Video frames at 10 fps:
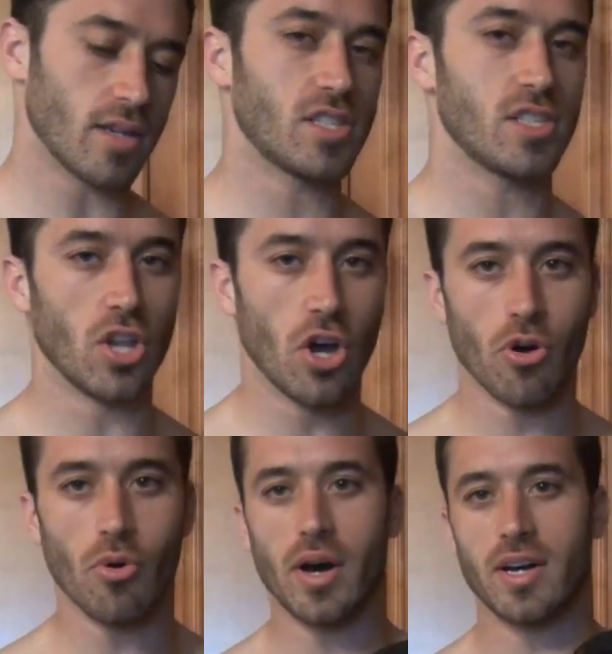
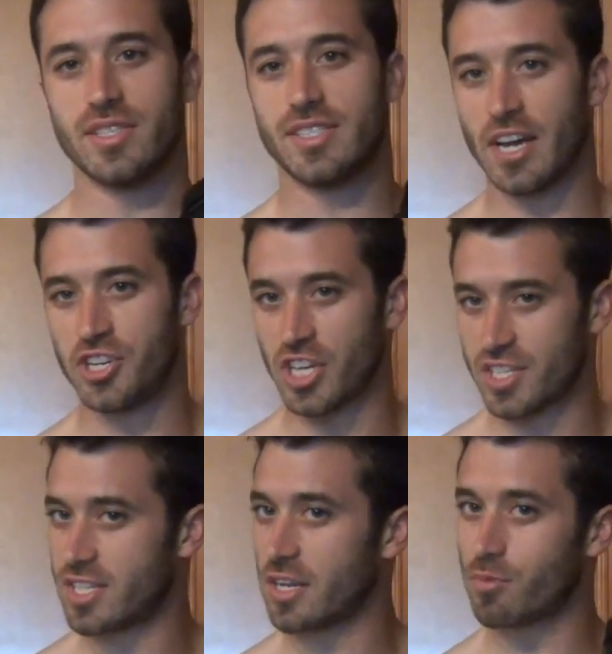slow
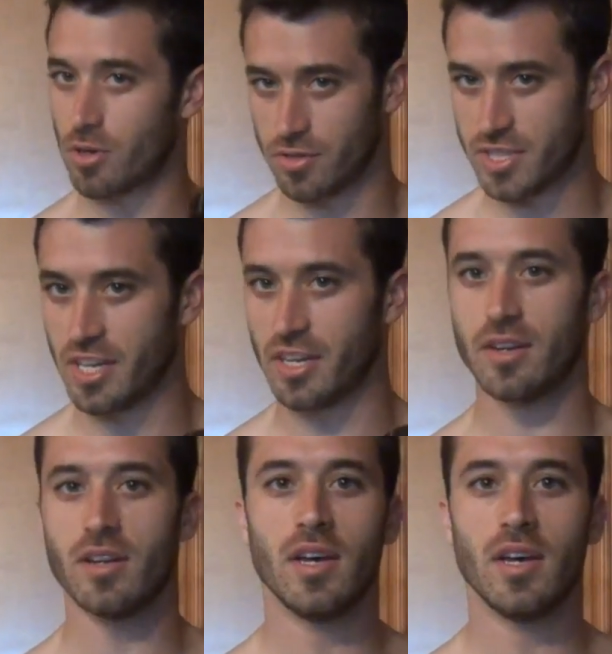digesting protein.